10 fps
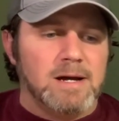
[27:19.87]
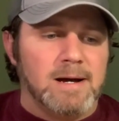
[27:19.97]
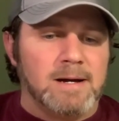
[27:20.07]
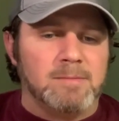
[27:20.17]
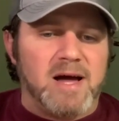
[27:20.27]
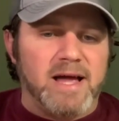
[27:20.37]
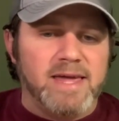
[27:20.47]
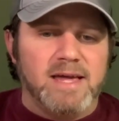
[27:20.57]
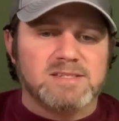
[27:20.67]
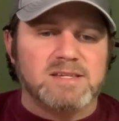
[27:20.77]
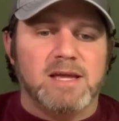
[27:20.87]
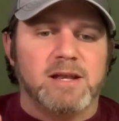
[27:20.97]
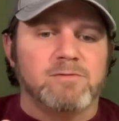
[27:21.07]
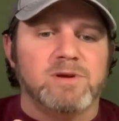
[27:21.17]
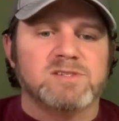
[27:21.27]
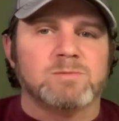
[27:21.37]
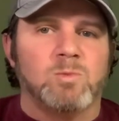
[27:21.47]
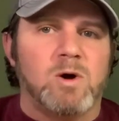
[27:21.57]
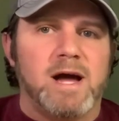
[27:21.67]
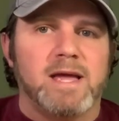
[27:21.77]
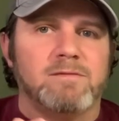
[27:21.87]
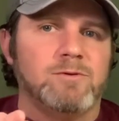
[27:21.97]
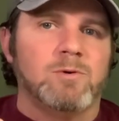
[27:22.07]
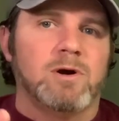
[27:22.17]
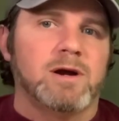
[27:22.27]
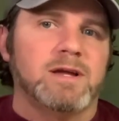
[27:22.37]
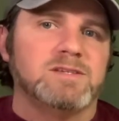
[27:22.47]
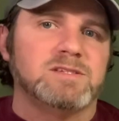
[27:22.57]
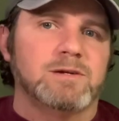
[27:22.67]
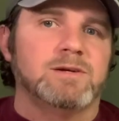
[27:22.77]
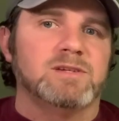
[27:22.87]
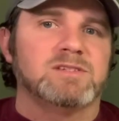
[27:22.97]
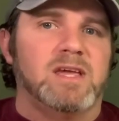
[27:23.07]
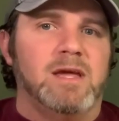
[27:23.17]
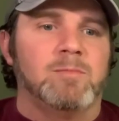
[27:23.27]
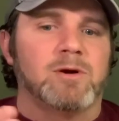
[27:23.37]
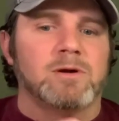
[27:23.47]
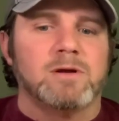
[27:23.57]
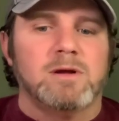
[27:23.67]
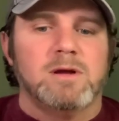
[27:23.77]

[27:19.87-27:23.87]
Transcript: Um, I can't see any reason why, if you are a serious gamer,